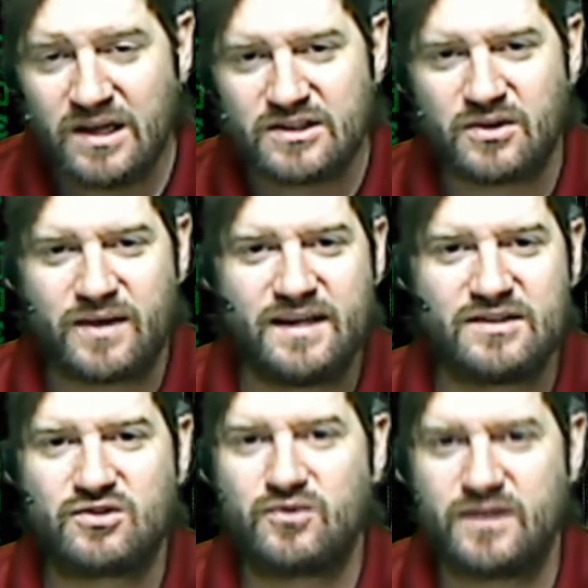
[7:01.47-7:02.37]
So it
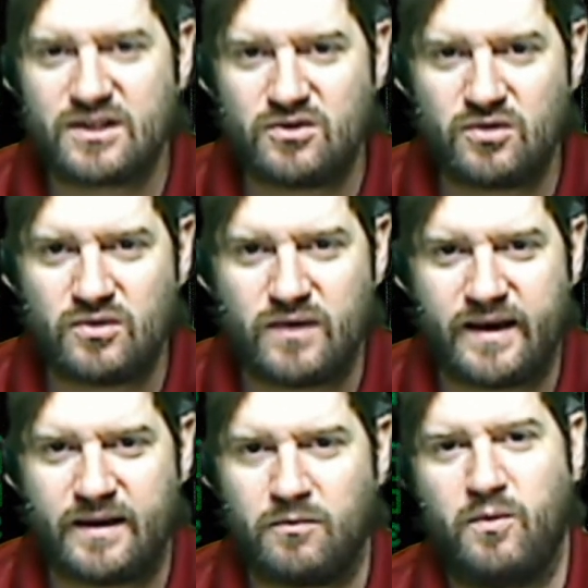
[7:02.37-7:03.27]
is critical,
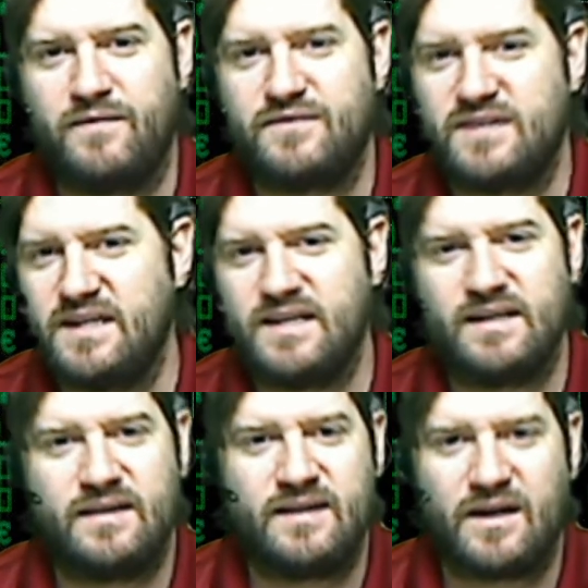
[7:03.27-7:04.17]
and we've seen
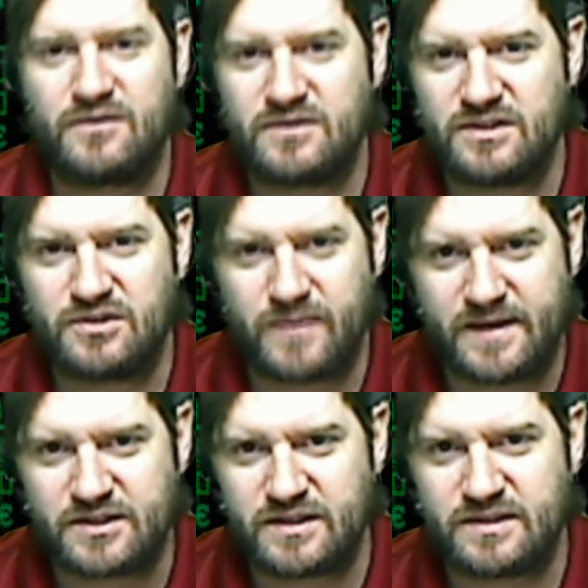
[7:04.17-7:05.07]
it in other
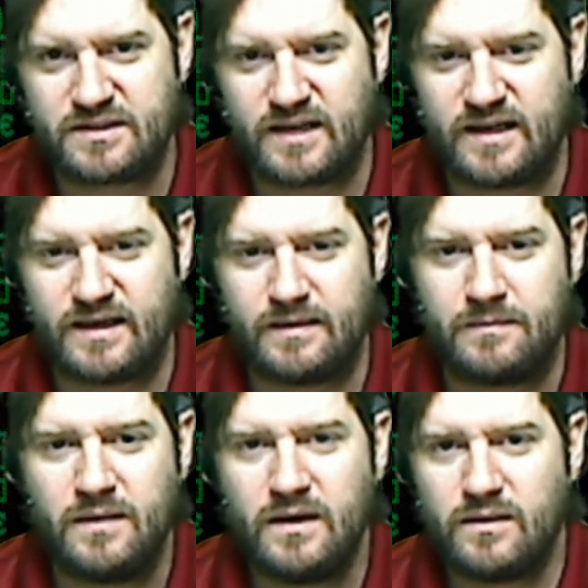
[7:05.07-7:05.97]
situations
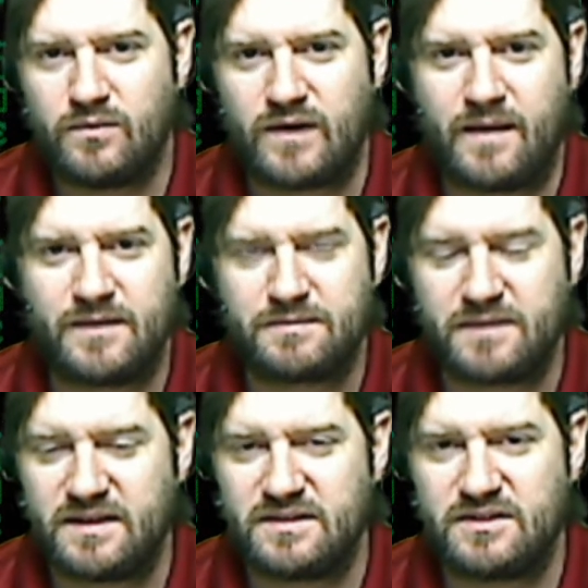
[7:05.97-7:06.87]
um, where M S
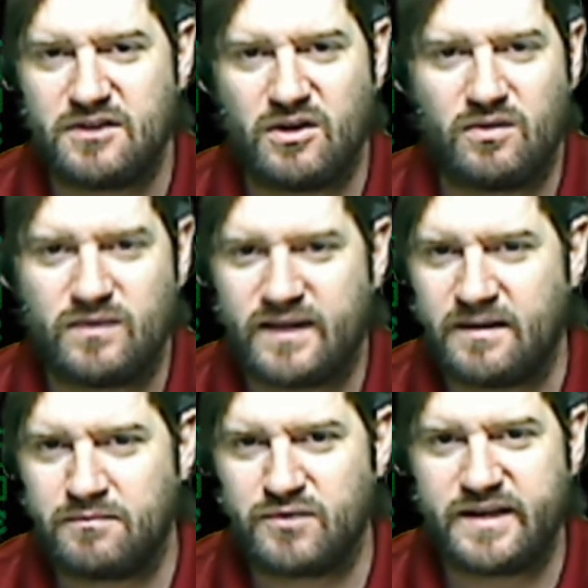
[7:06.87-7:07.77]
Ps, you know, get a
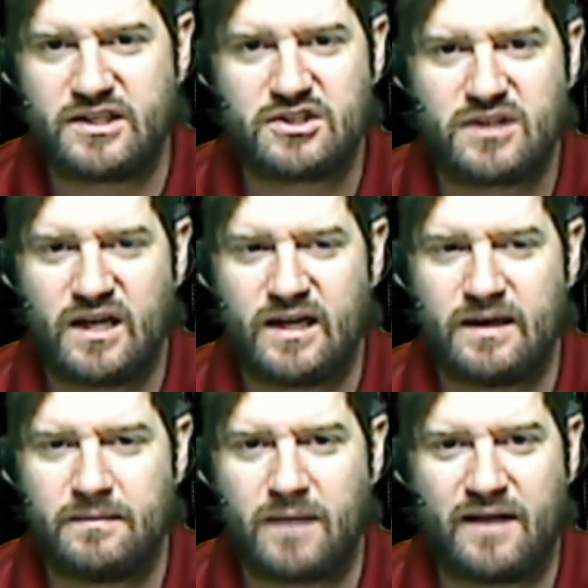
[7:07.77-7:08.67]
breach.
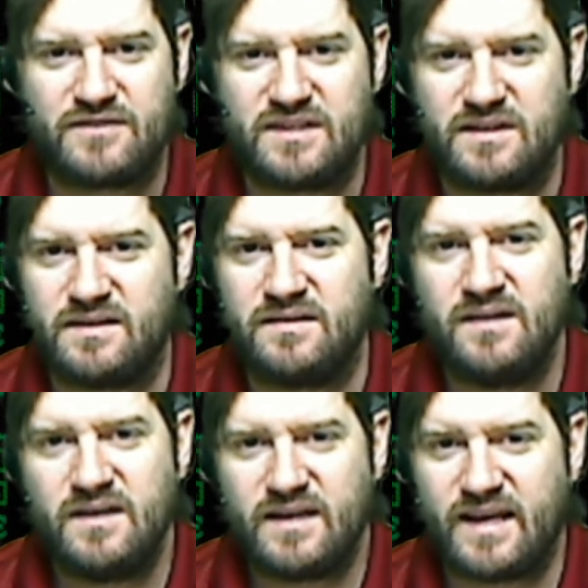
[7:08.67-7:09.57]
Um, I've seen
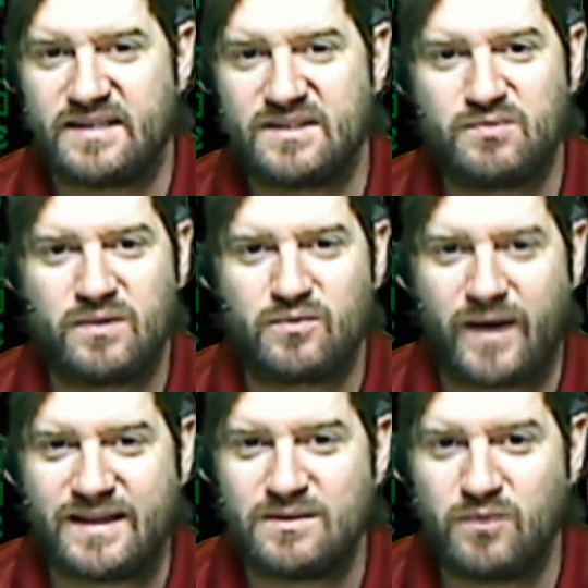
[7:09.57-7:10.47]
cases where
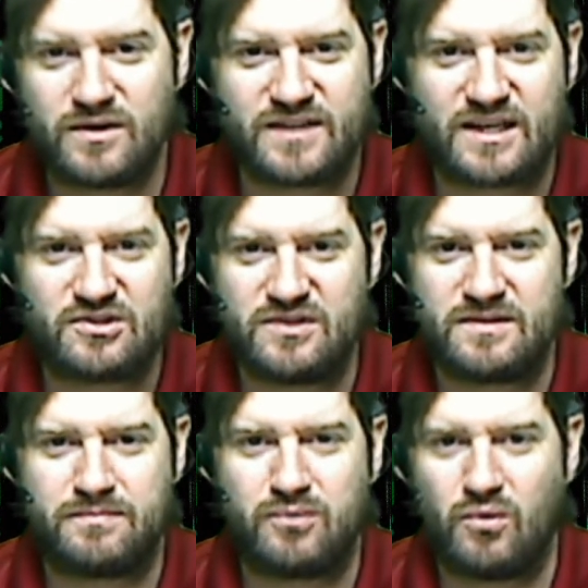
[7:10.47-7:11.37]
ransomware is actually
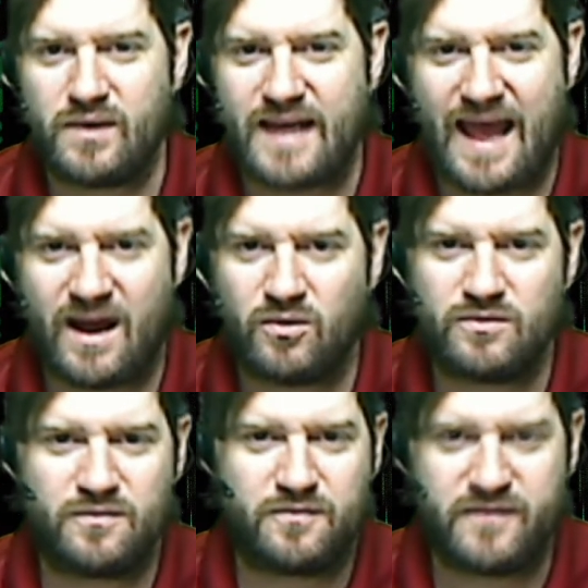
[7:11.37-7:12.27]
deployed out
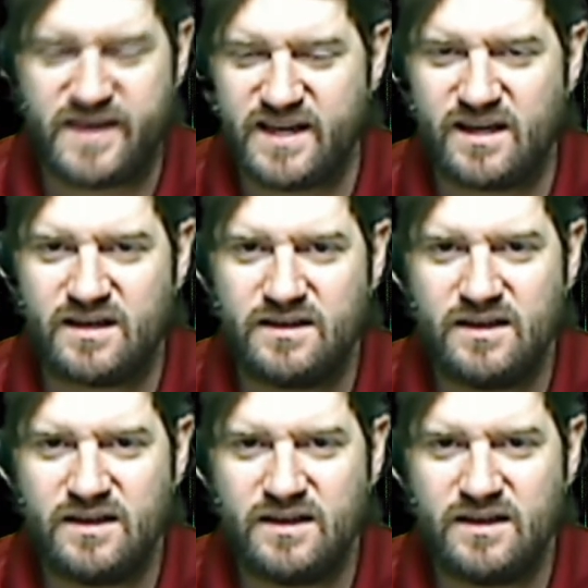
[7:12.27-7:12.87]
via